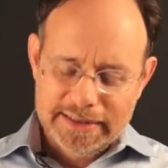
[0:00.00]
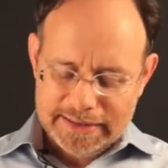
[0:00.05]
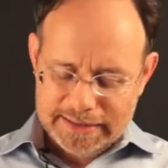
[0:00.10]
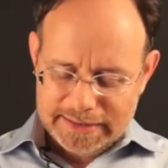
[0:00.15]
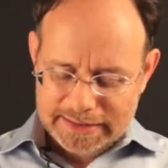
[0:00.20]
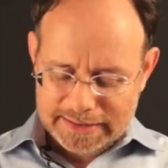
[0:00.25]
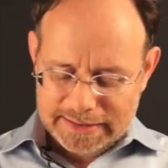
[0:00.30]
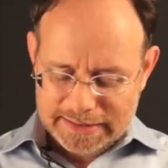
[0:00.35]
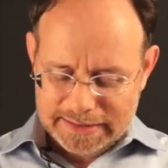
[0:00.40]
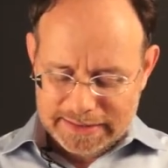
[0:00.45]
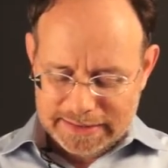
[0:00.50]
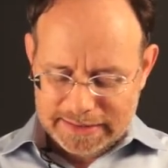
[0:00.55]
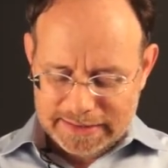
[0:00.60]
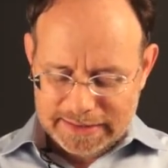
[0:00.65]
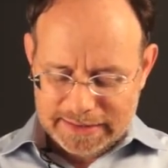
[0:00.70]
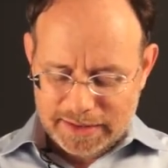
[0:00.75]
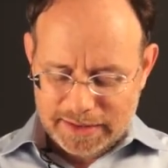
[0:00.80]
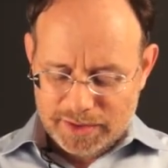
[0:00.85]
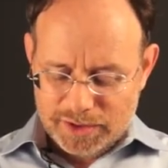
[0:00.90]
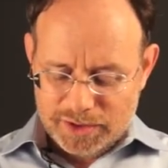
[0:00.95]

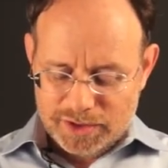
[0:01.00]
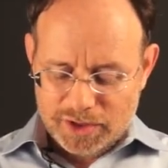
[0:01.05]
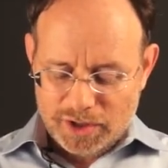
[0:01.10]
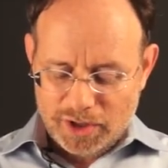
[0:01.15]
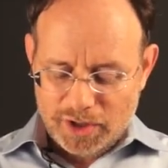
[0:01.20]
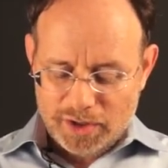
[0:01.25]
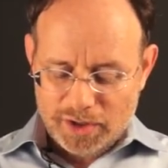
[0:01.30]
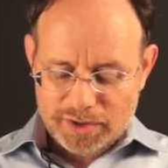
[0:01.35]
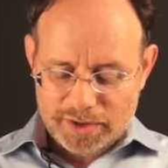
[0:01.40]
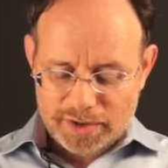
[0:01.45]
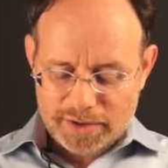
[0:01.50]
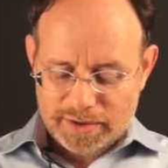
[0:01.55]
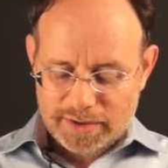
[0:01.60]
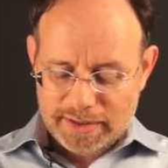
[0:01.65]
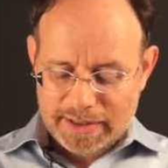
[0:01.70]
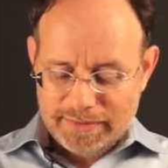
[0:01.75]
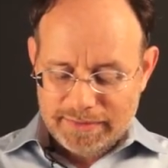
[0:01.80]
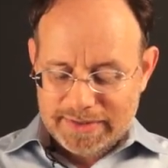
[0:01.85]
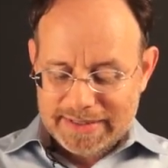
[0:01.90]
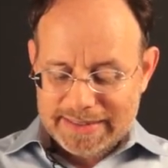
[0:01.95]
Another
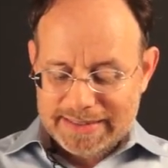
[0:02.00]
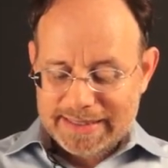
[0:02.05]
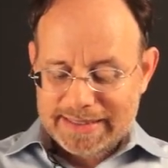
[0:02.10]
scholar even